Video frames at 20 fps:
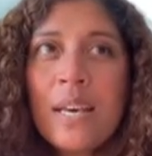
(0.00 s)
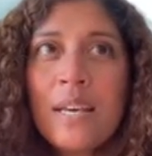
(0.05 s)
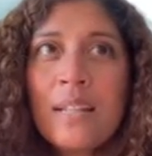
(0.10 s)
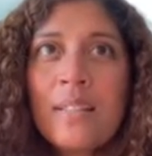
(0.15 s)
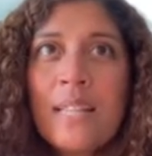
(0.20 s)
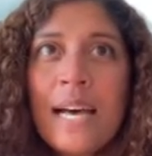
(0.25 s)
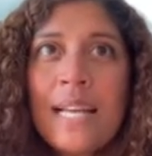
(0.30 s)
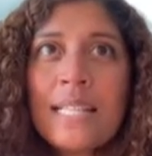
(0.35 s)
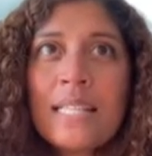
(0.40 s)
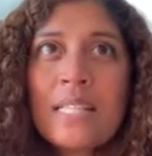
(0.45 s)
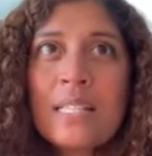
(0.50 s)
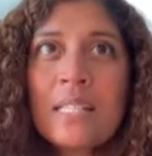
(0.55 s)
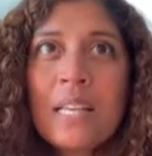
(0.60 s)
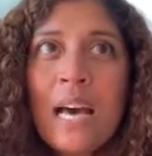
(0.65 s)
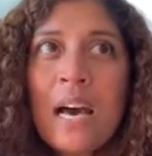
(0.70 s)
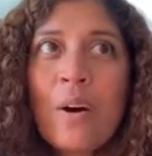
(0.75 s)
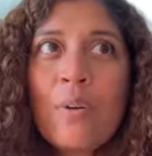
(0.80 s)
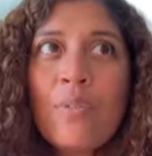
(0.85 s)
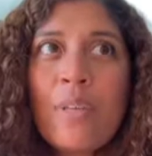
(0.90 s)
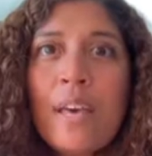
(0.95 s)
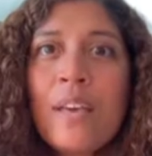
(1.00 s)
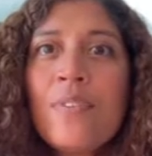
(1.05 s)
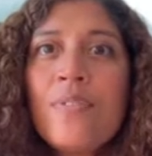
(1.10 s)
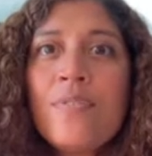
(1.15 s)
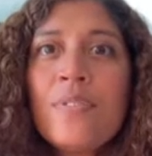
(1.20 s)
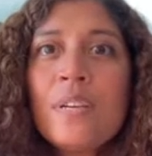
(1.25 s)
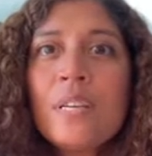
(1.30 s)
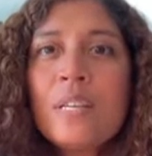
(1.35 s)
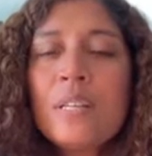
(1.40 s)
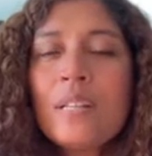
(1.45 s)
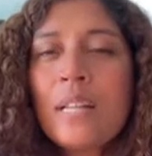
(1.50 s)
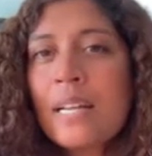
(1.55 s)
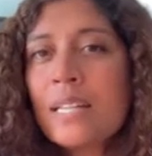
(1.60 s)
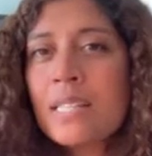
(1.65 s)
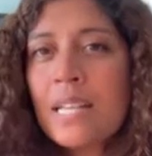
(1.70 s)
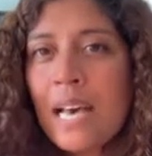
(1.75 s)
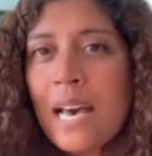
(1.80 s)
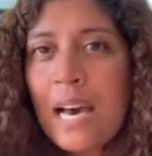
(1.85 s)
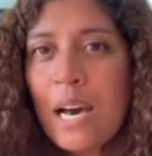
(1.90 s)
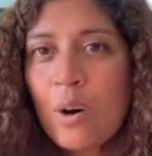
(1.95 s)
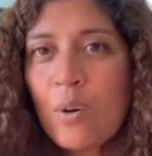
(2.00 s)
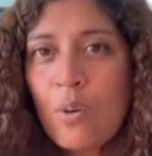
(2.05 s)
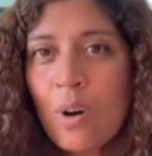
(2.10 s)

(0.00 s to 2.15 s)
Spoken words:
that's how they feel, that's how